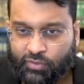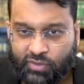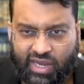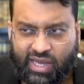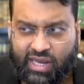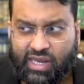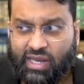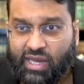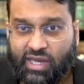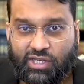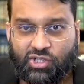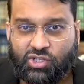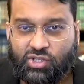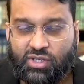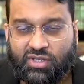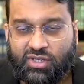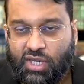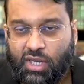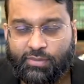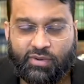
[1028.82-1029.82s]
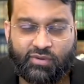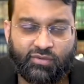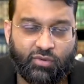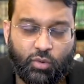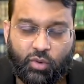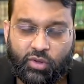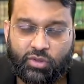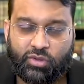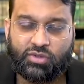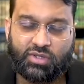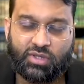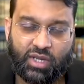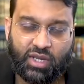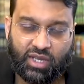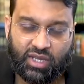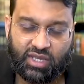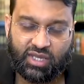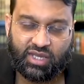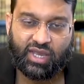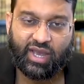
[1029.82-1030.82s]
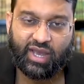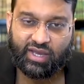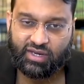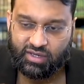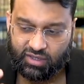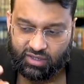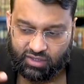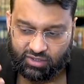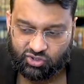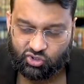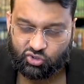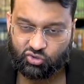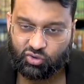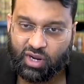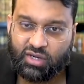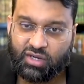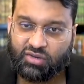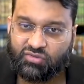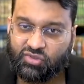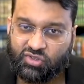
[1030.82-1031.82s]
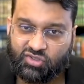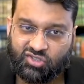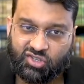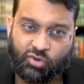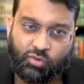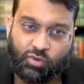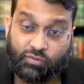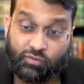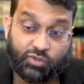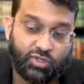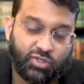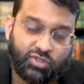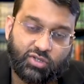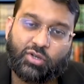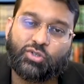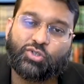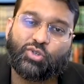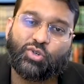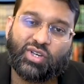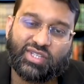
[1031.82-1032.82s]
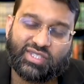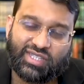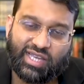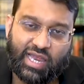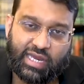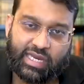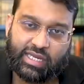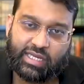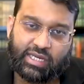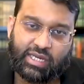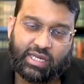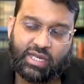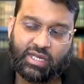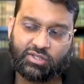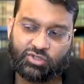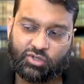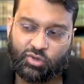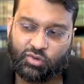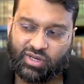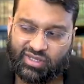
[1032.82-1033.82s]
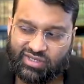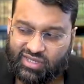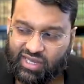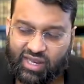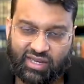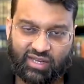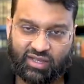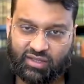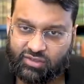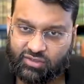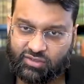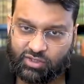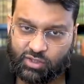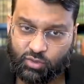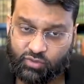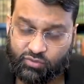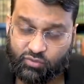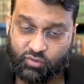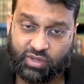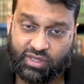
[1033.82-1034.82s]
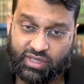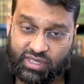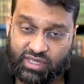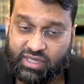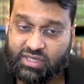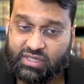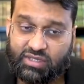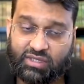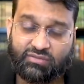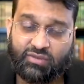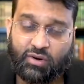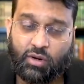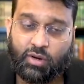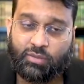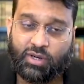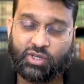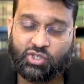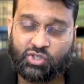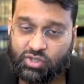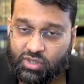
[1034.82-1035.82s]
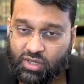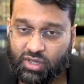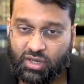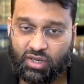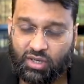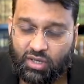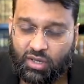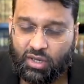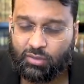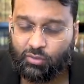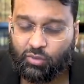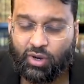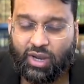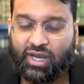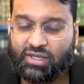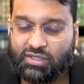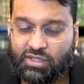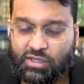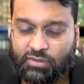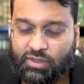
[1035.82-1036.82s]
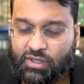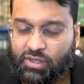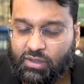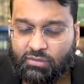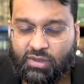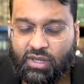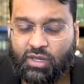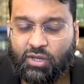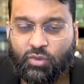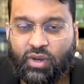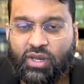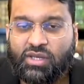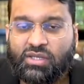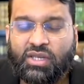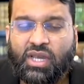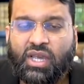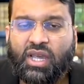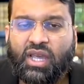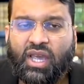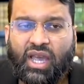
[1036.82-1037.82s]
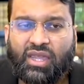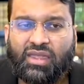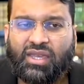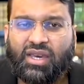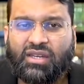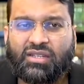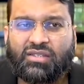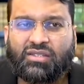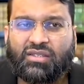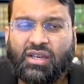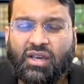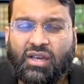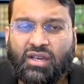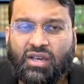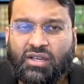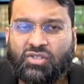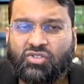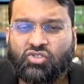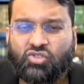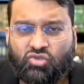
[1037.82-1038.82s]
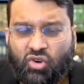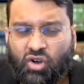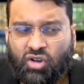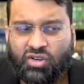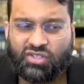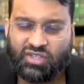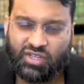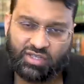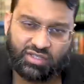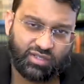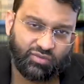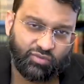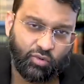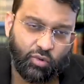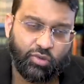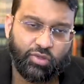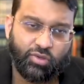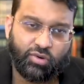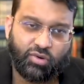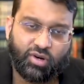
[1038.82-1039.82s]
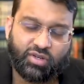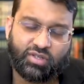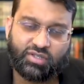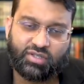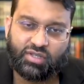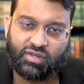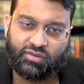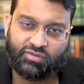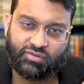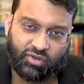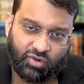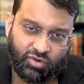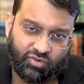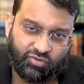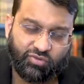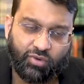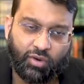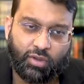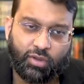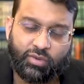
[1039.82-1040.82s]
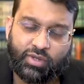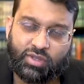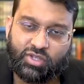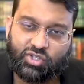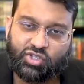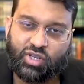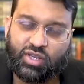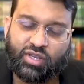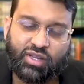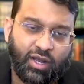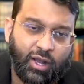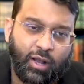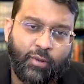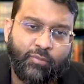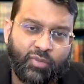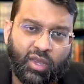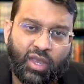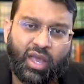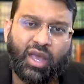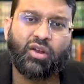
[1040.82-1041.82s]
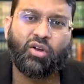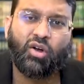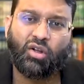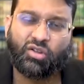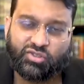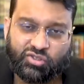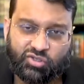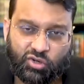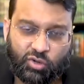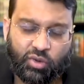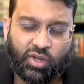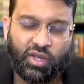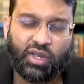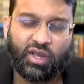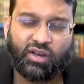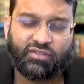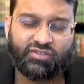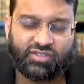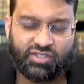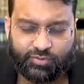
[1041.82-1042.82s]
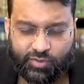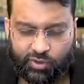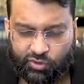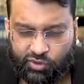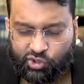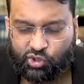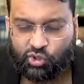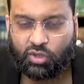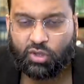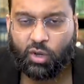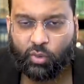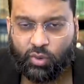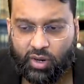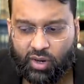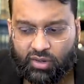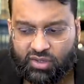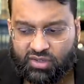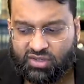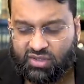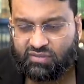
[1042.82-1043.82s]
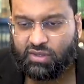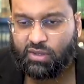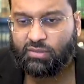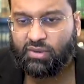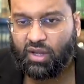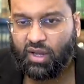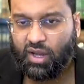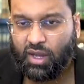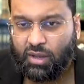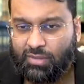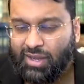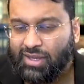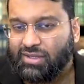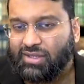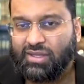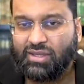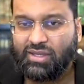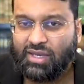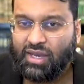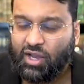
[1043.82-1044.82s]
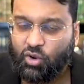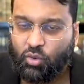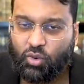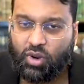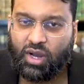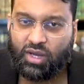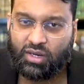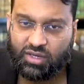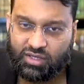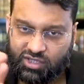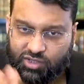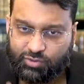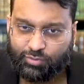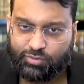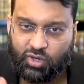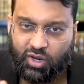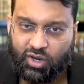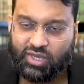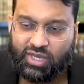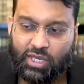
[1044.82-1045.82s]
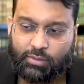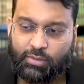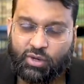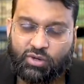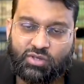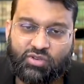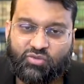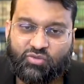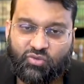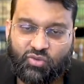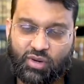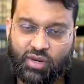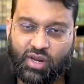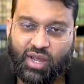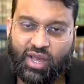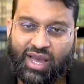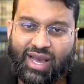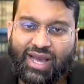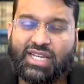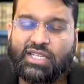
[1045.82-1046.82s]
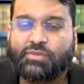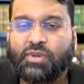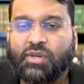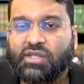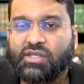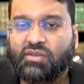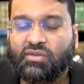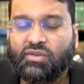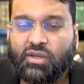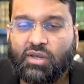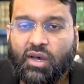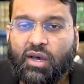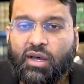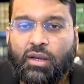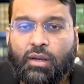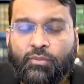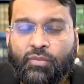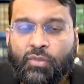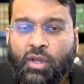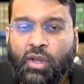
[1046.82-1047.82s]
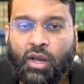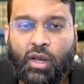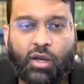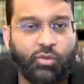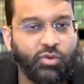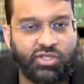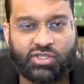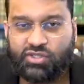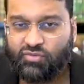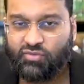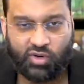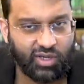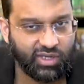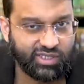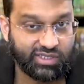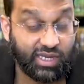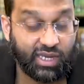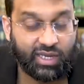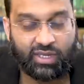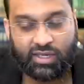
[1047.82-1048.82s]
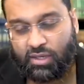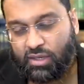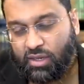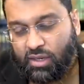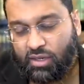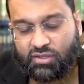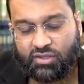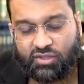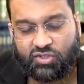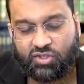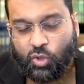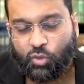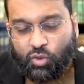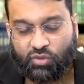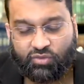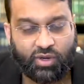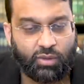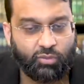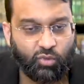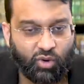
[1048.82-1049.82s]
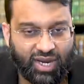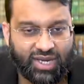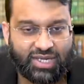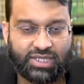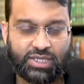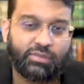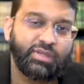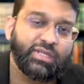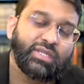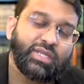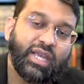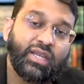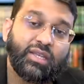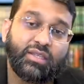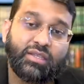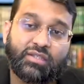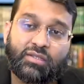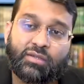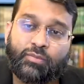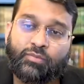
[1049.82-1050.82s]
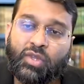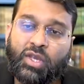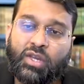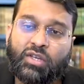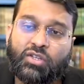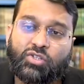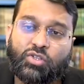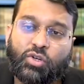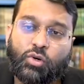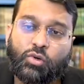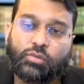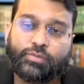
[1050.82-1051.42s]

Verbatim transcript: Hallajian type of or others. He had a, a strand of Tasawwuf which is also Ghazalian. So Ghazalian Tasawwuf really is very much uh, Al-Muhasibi in many ways, and that is a, a strong sense of orthodoxy, of, you know, following the Sharia, and also of spiritual awareness of the maqamat and the ahwal, and talking about different aspects of the qalb, uh, which is very Ghazalian uh, Tasawwuf. Al-Muhasibi is like this. So